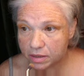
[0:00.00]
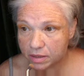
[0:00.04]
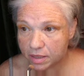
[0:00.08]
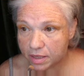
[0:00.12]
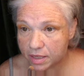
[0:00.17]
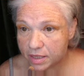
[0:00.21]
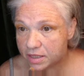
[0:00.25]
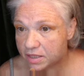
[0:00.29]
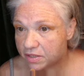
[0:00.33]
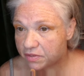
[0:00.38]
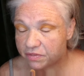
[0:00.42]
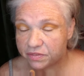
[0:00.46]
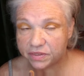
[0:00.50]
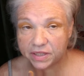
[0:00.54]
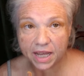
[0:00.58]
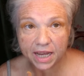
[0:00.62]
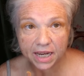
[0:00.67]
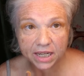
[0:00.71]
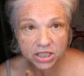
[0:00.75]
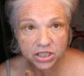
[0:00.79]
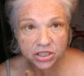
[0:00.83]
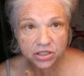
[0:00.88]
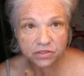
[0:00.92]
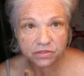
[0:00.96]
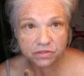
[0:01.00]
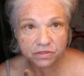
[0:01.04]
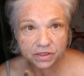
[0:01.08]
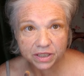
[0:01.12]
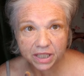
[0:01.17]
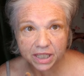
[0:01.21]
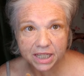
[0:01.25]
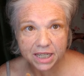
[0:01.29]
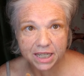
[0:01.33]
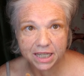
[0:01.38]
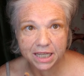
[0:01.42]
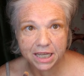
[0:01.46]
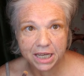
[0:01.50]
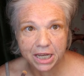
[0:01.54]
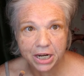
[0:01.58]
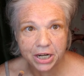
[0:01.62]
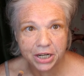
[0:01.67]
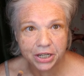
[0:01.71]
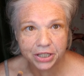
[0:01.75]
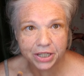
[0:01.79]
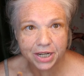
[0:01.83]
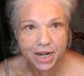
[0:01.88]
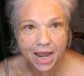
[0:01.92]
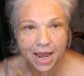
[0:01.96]
it's flash flooding
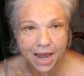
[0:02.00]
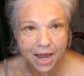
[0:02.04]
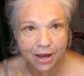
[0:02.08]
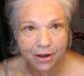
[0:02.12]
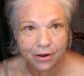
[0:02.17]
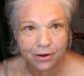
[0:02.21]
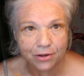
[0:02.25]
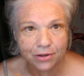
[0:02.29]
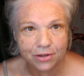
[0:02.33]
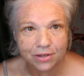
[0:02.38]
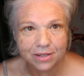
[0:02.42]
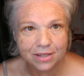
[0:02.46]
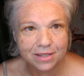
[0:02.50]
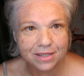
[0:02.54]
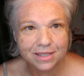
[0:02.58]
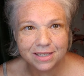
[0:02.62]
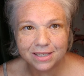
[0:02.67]
here now.